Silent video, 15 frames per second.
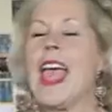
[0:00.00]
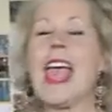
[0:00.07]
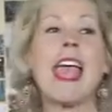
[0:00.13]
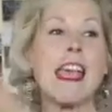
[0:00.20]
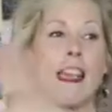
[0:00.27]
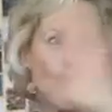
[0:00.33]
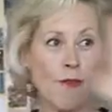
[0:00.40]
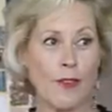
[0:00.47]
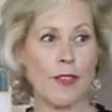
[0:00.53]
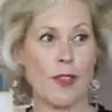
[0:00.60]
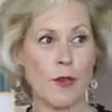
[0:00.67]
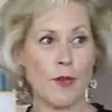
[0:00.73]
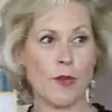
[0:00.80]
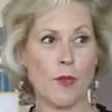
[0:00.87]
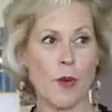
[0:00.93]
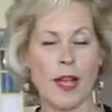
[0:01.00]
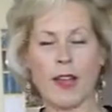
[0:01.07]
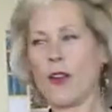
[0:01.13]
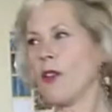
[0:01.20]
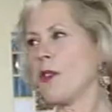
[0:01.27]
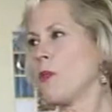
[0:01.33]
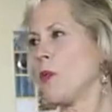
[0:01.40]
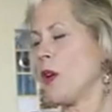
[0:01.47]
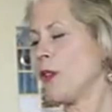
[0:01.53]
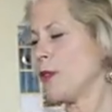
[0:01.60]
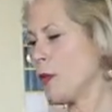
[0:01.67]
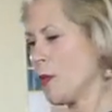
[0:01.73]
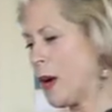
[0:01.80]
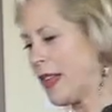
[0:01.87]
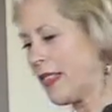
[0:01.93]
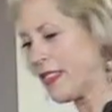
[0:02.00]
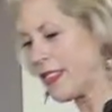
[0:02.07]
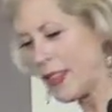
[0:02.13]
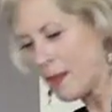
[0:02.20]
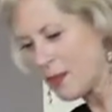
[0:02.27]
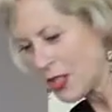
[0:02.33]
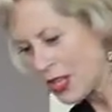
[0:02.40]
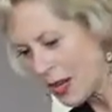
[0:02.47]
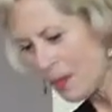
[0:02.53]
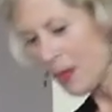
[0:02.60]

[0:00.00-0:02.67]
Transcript: Everything was white. All the walls were white, the same shag